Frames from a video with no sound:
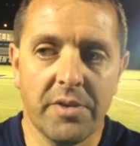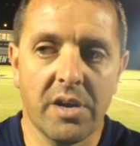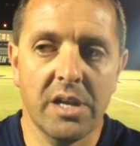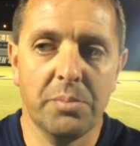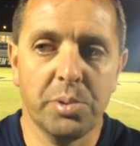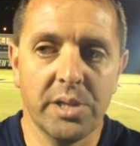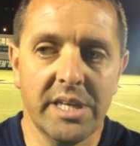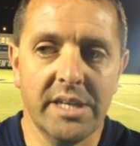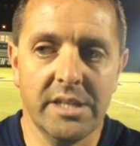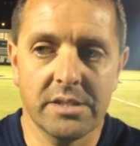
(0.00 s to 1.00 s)
very
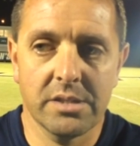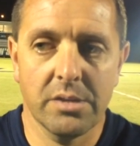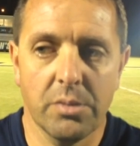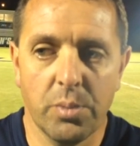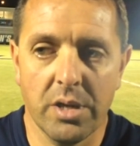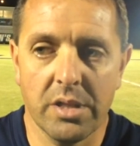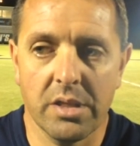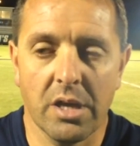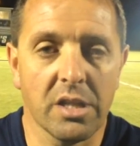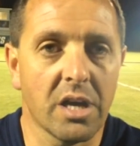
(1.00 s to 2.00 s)
pleased
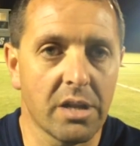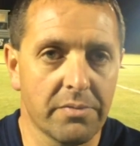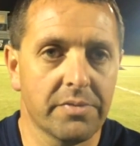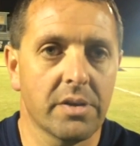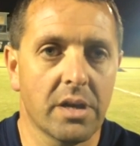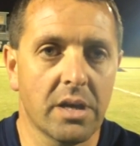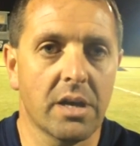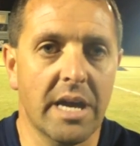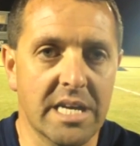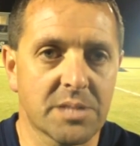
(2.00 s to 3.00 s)
with a lot of
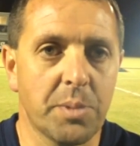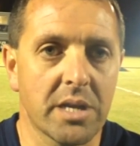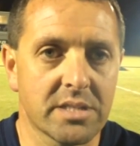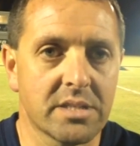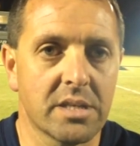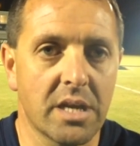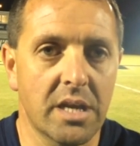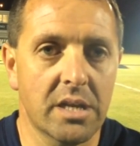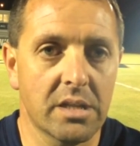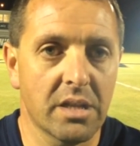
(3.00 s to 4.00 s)
uh, aspects
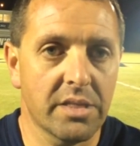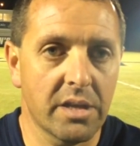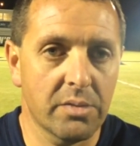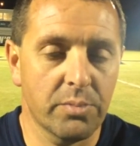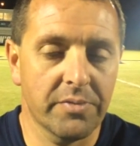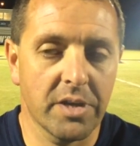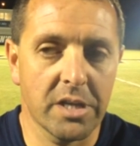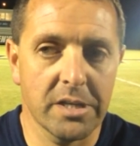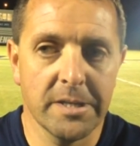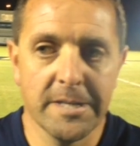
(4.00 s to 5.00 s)
tonight, and I think we've
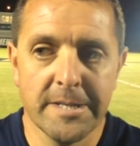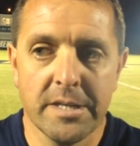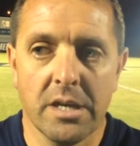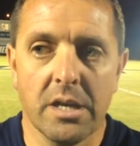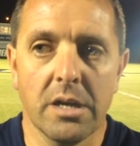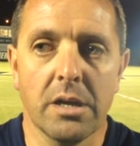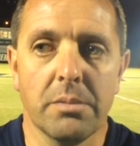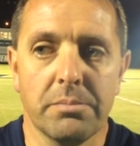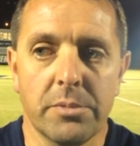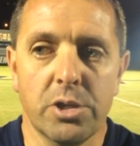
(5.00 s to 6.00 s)
got a uh,
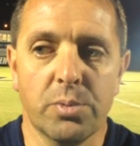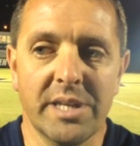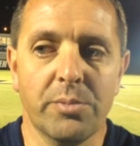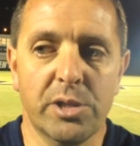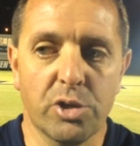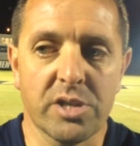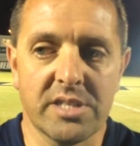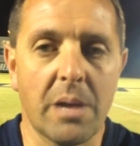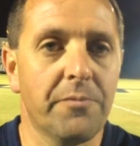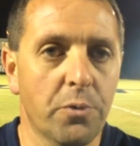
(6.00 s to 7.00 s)
you know we, we took a
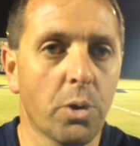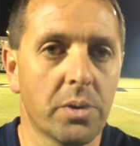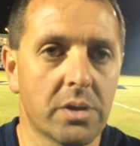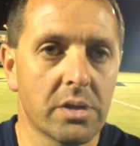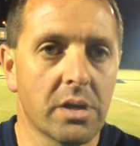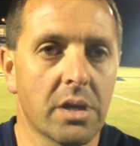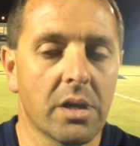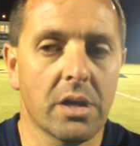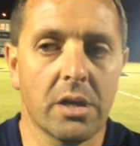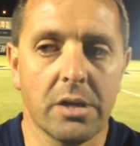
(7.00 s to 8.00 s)
step forward
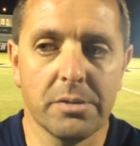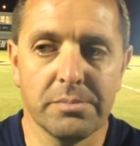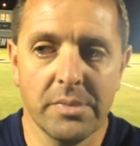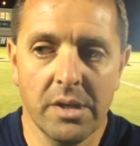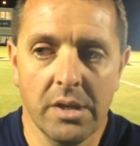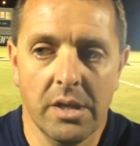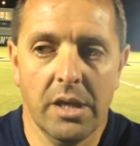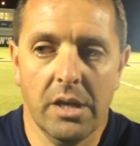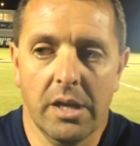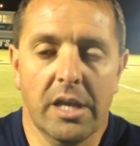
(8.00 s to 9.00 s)
um,
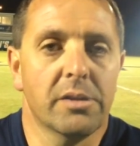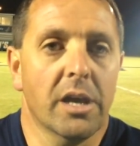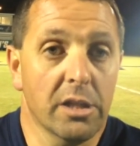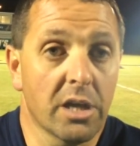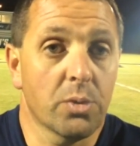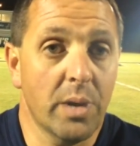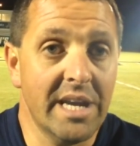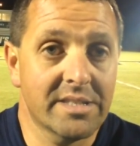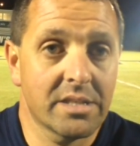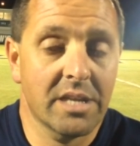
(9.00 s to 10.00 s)
in a lot of
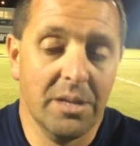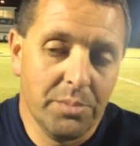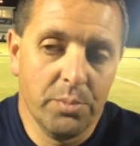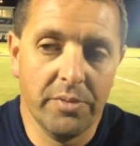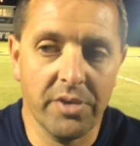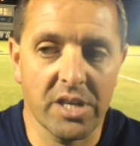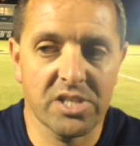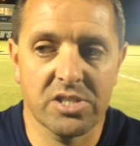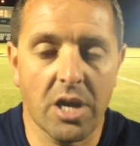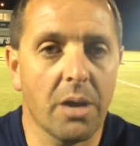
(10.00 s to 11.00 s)
ways tonight, but we've got to
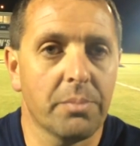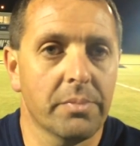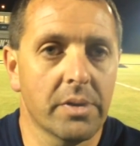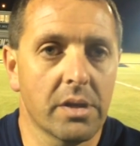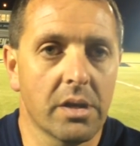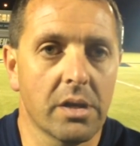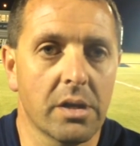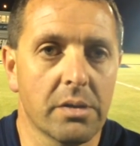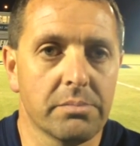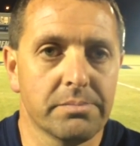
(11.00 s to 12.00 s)
stop
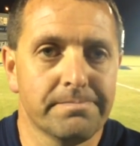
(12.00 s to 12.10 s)
uh,